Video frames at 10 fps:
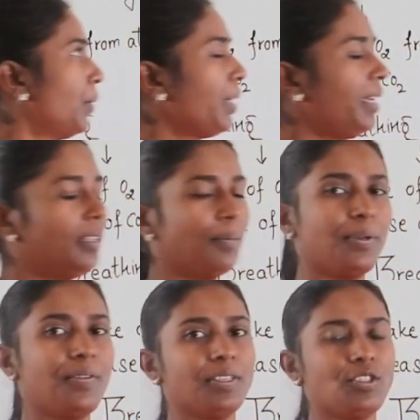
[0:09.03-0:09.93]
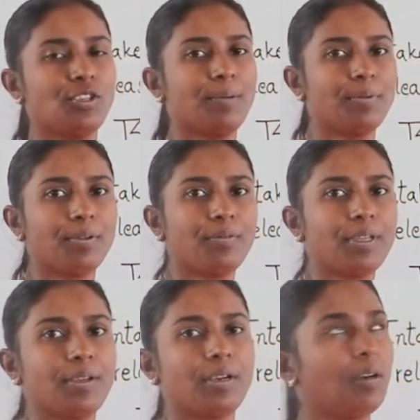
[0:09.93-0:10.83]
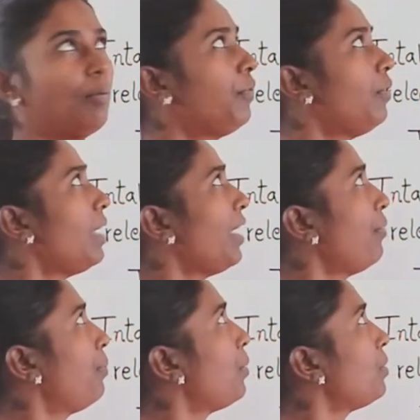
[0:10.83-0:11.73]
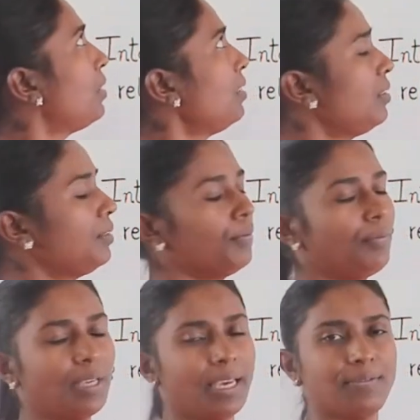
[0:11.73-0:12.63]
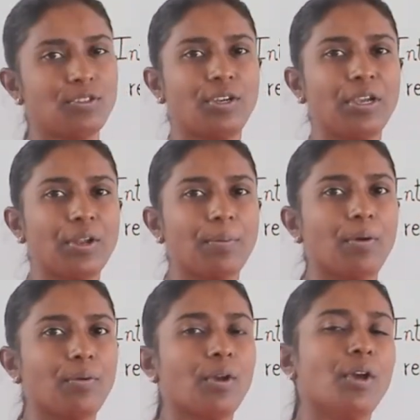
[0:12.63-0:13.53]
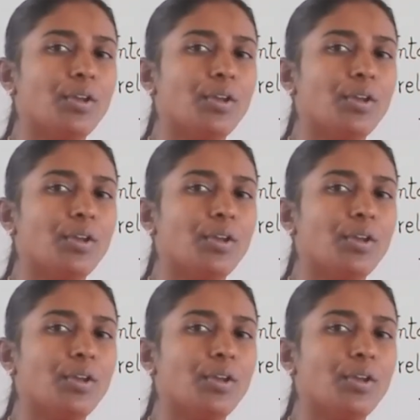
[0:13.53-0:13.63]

Okay, in the previous chapter of life process, we have studied about